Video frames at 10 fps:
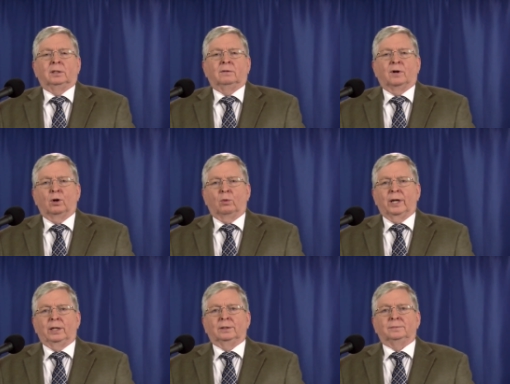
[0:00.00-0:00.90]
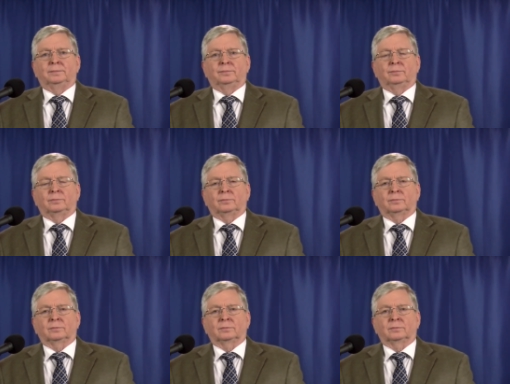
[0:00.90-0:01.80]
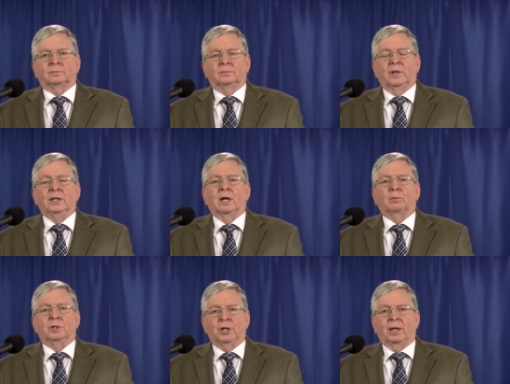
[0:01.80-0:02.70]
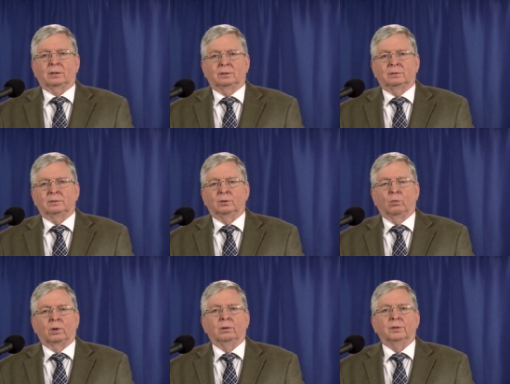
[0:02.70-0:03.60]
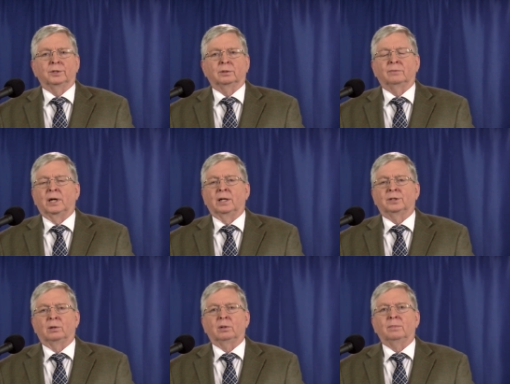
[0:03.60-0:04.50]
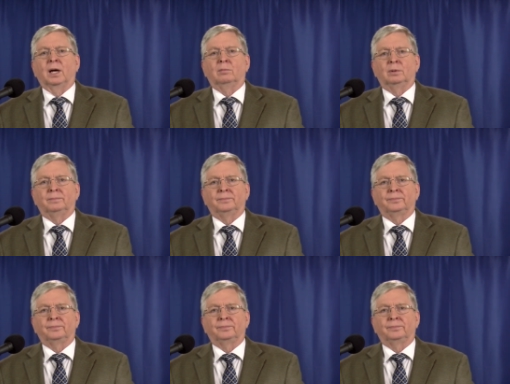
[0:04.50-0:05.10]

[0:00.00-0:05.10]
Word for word: fall away. They now reject the words of God's Holy Bible.